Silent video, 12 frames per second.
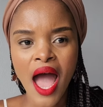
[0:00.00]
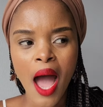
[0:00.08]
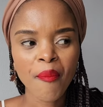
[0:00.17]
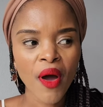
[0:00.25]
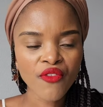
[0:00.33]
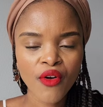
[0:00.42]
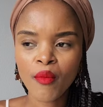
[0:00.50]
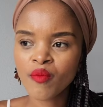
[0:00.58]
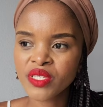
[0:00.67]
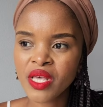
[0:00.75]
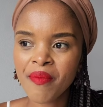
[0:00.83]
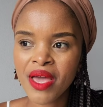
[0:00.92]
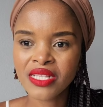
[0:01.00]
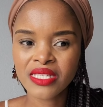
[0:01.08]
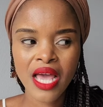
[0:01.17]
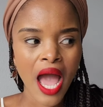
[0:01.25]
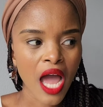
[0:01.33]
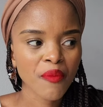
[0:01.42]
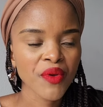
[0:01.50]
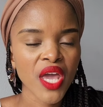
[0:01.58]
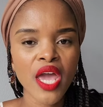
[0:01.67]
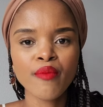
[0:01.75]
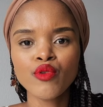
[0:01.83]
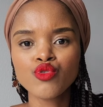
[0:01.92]
Apart from umsebenzi, I'd be
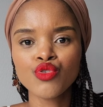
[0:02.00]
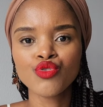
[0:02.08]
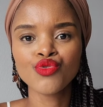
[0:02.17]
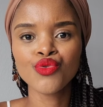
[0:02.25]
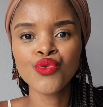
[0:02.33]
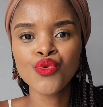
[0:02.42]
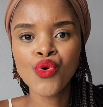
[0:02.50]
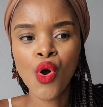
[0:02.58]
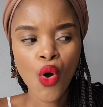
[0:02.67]
able to do